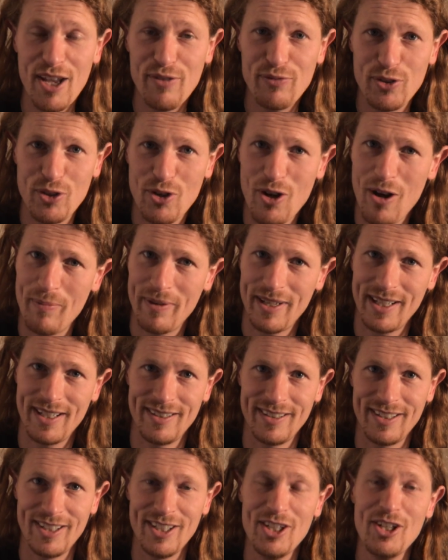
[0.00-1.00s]
If you come
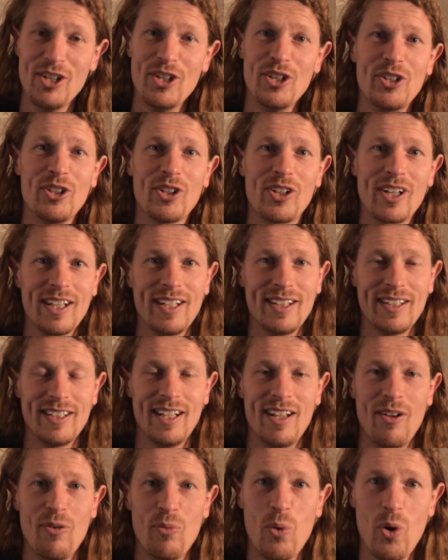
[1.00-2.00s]
in, you can
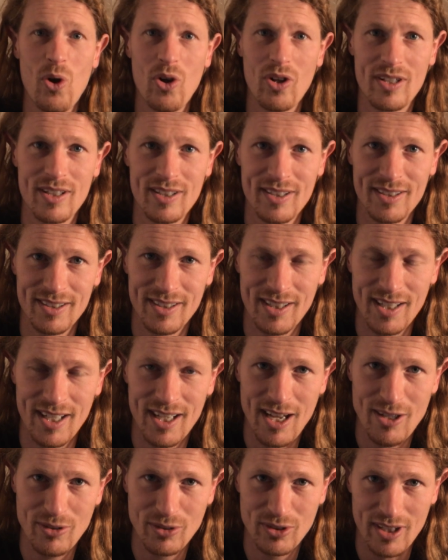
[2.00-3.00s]
walk
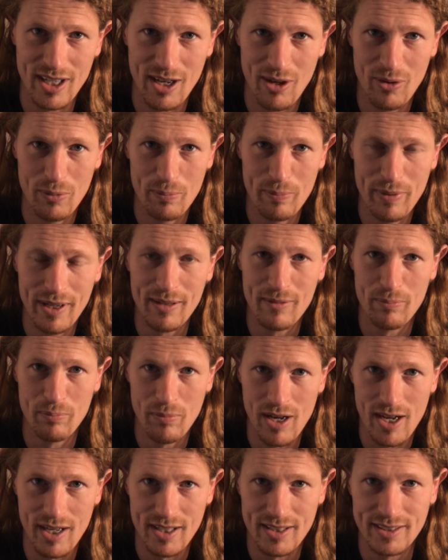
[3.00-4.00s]
around our big
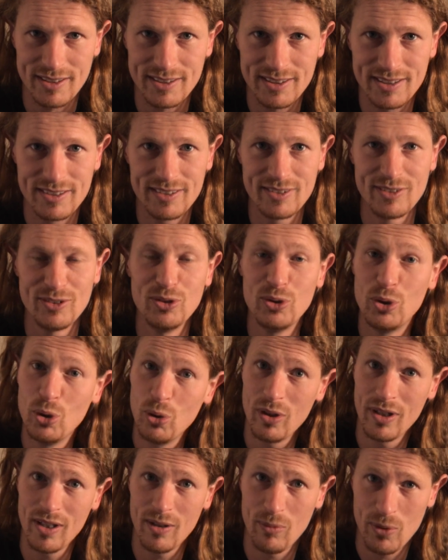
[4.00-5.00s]
market,
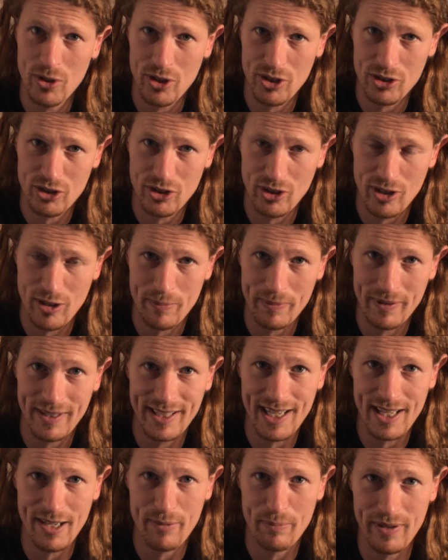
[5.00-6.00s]
doing a workshop,
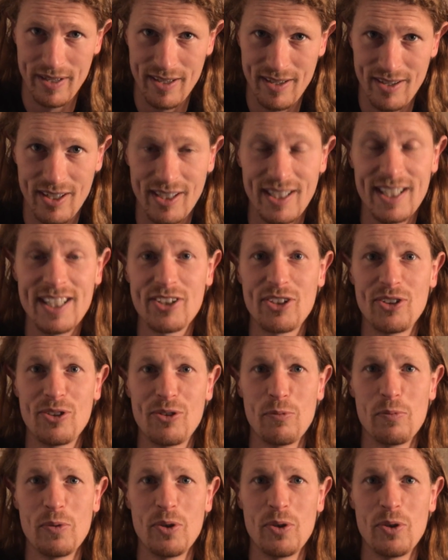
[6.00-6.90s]
get a beer, listen to